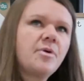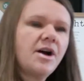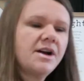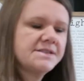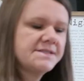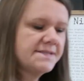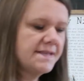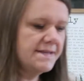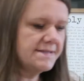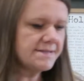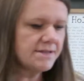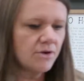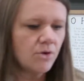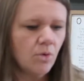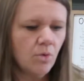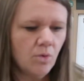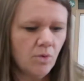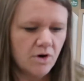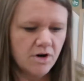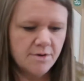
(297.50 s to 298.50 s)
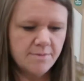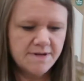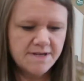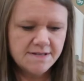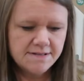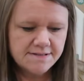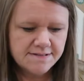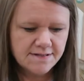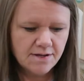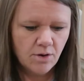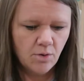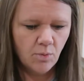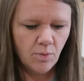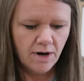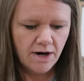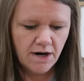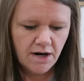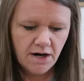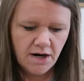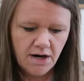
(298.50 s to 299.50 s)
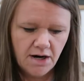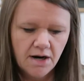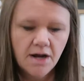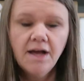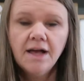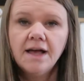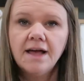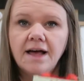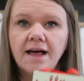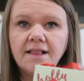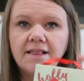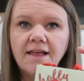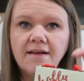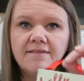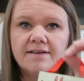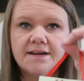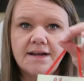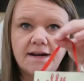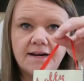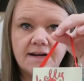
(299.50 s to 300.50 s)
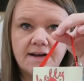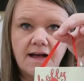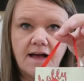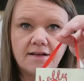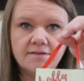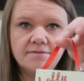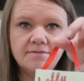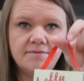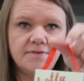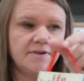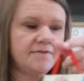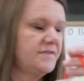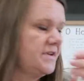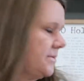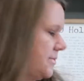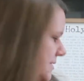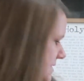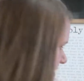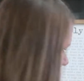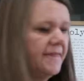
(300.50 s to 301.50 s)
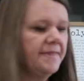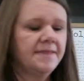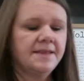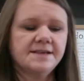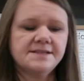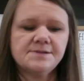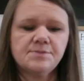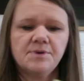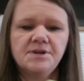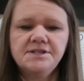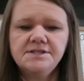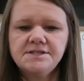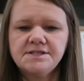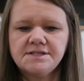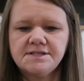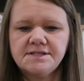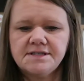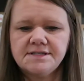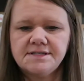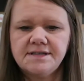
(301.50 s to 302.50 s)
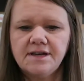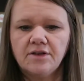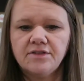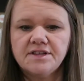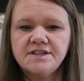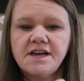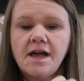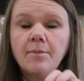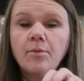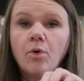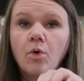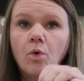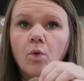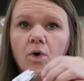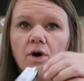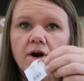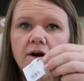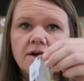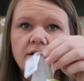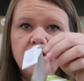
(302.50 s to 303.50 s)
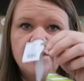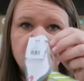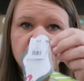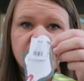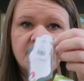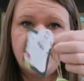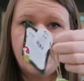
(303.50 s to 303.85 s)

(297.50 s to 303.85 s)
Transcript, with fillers: the price. These little ornaments were $11.99, 50%. And this one, just to sit on the table, or you